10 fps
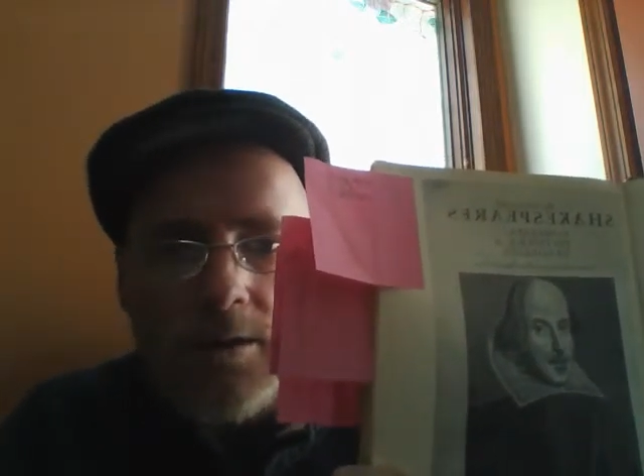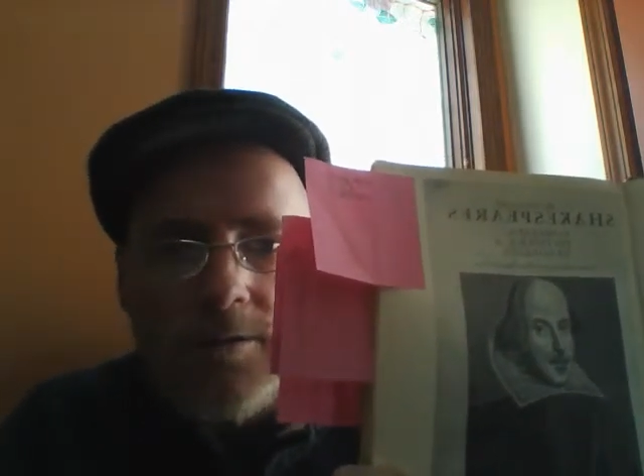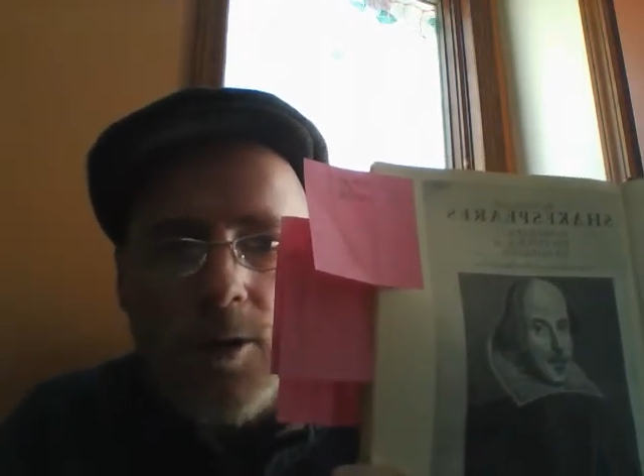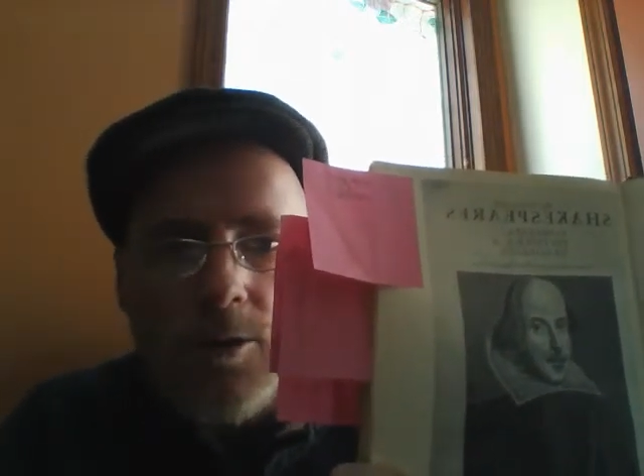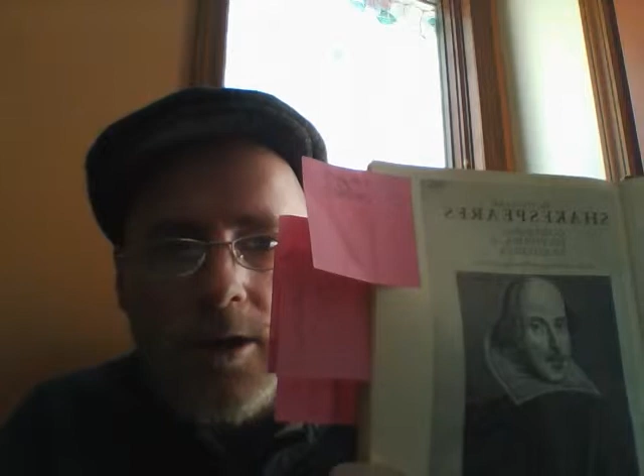
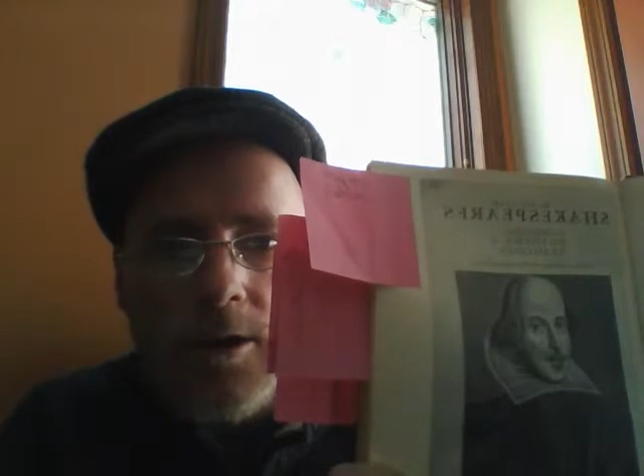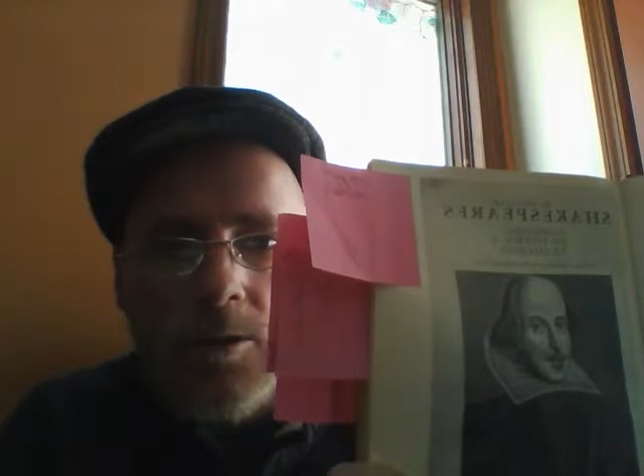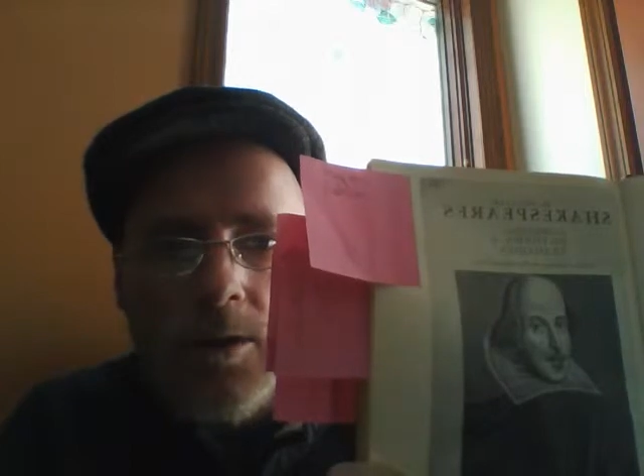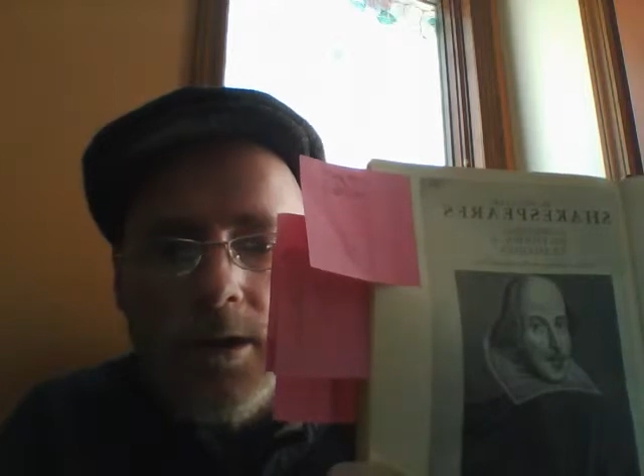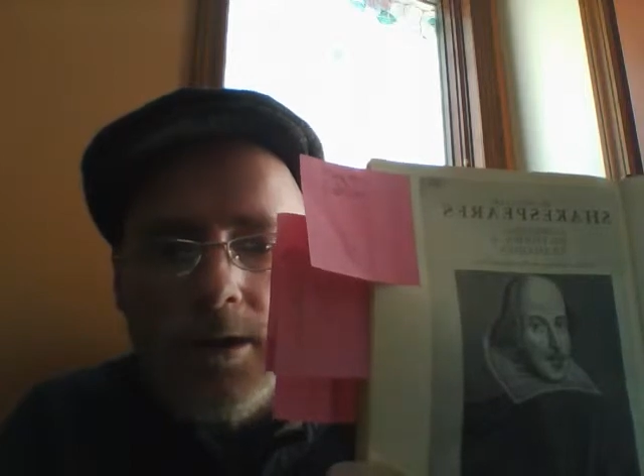
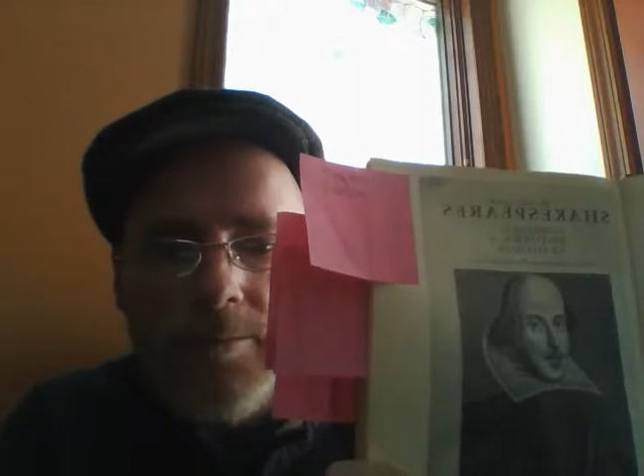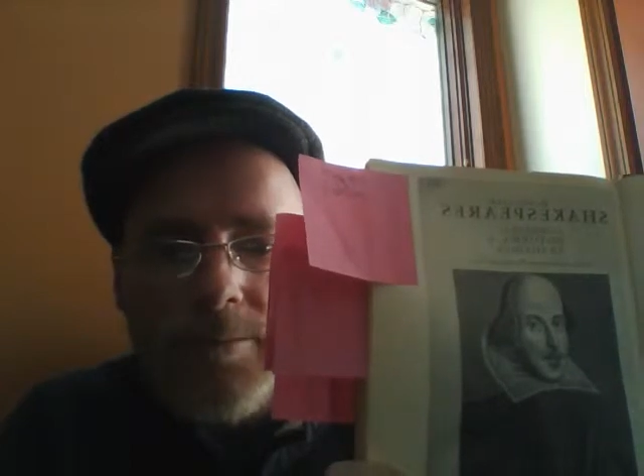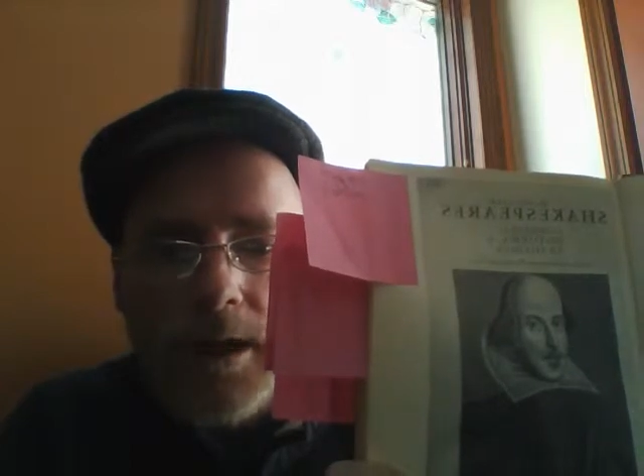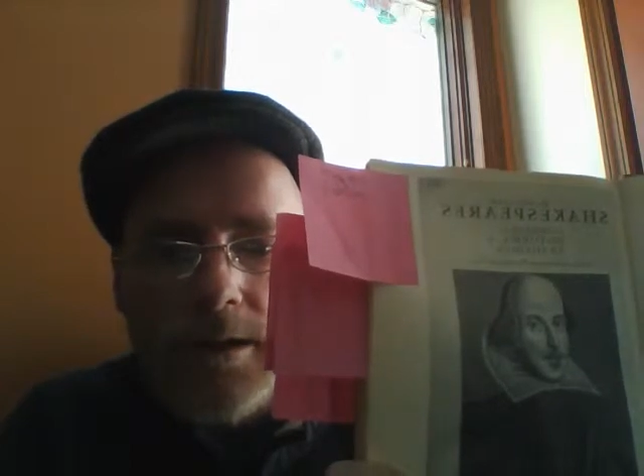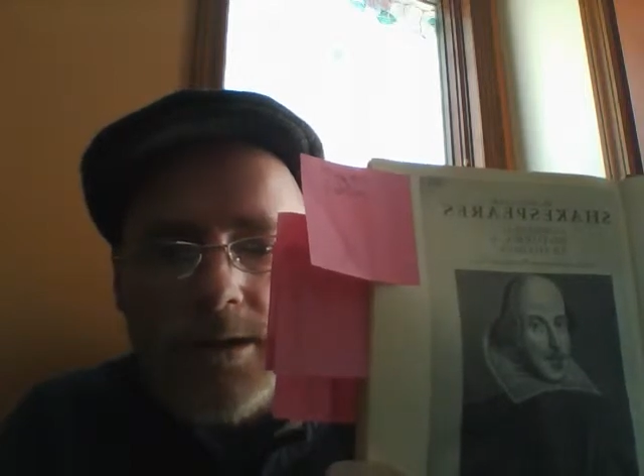folio
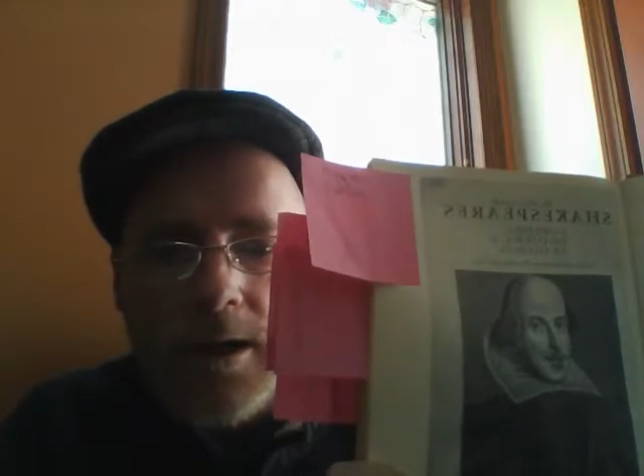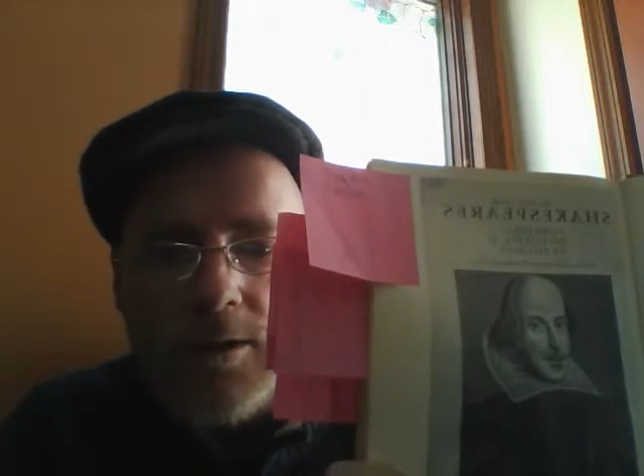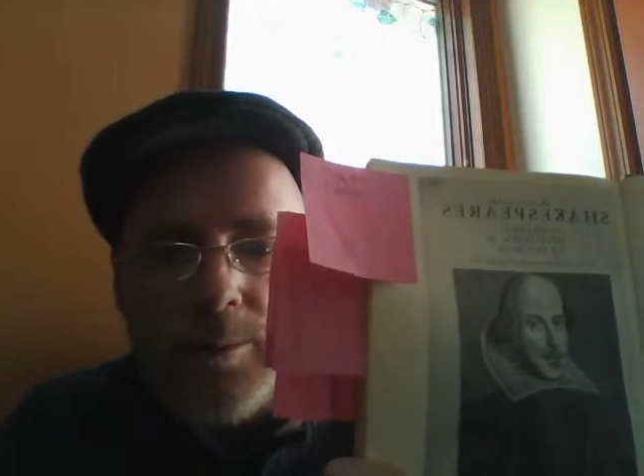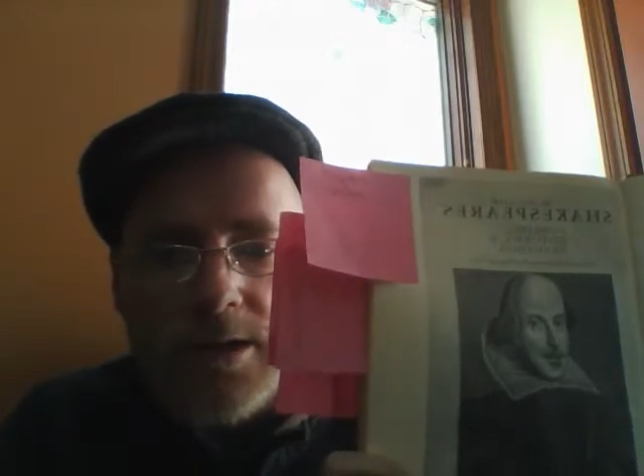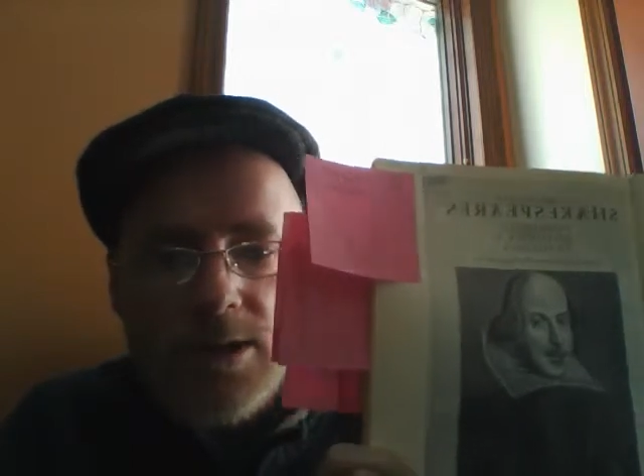
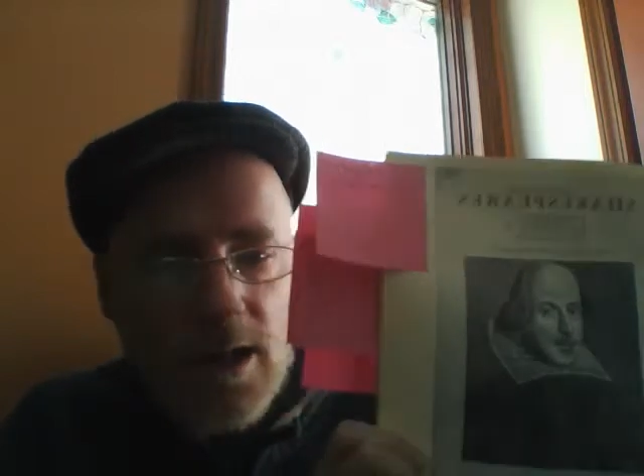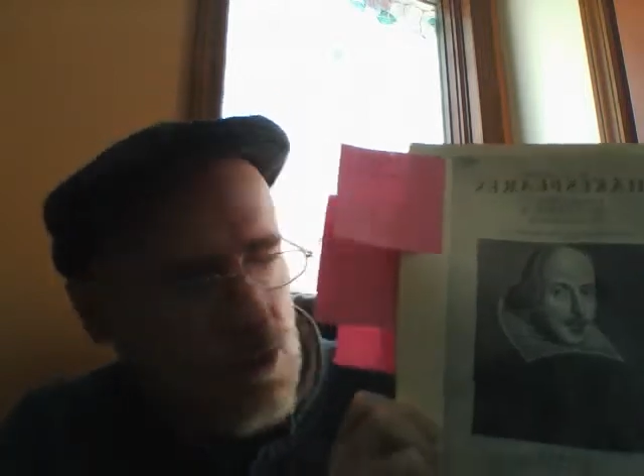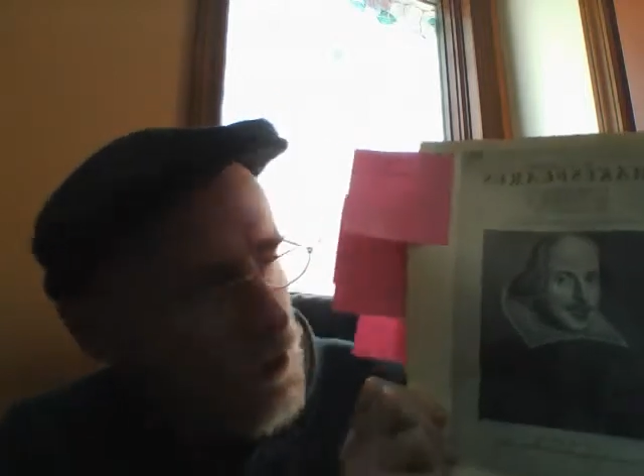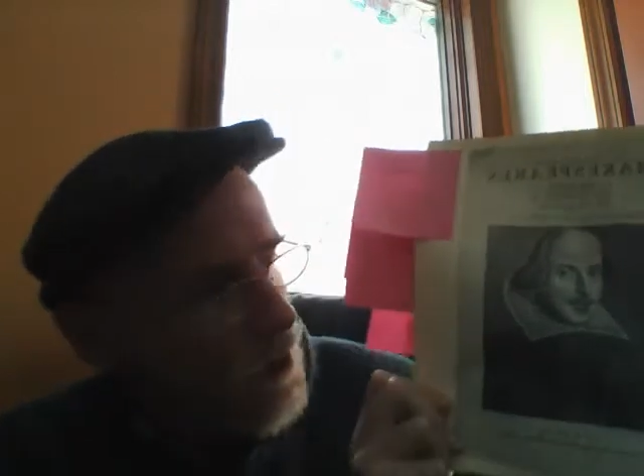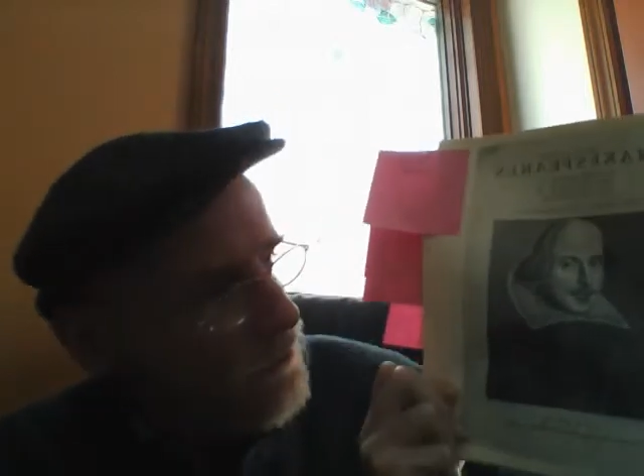title page, and
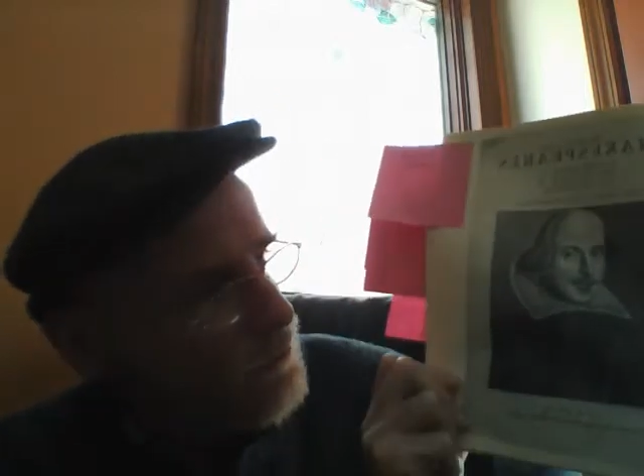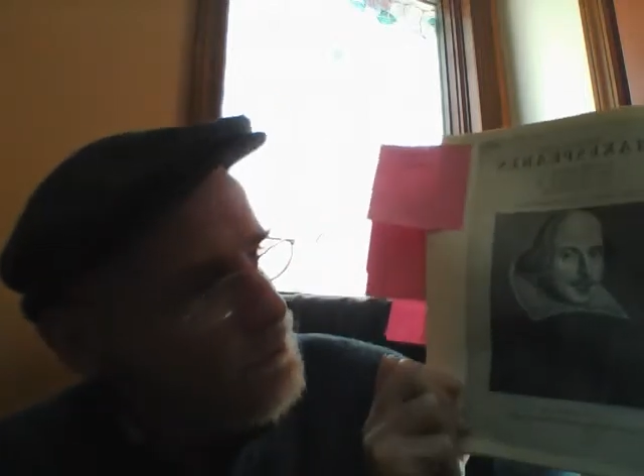has the author's